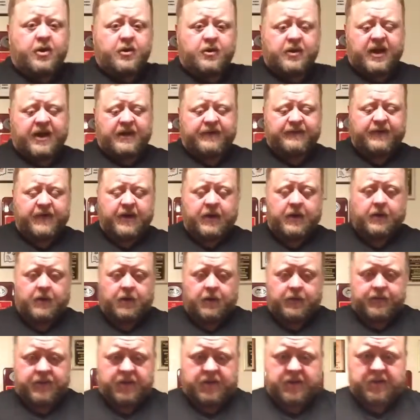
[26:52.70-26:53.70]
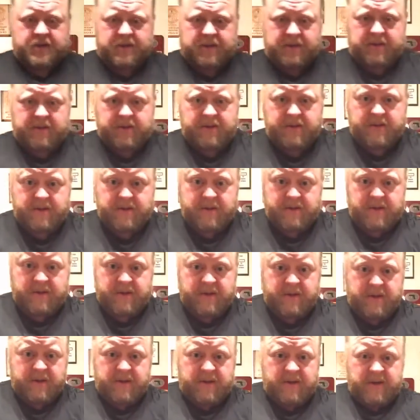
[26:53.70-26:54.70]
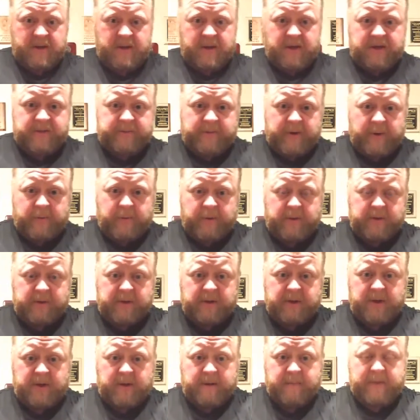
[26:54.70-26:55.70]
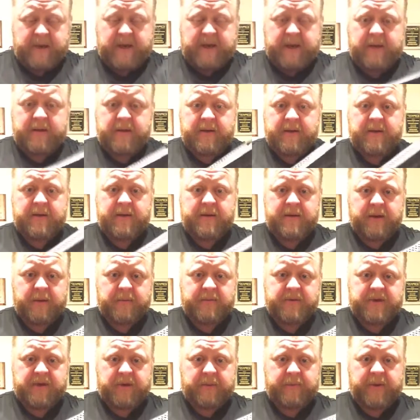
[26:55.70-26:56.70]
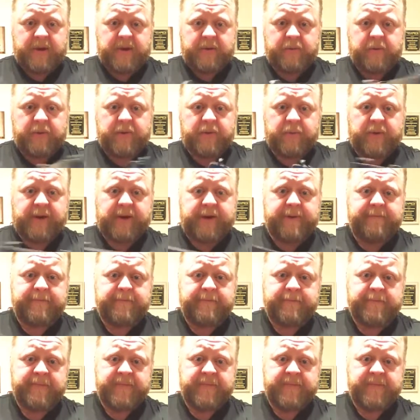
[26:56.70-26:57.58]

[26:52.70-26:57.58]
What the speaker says: your live firearm. This is my Wilson Combat WCP 320.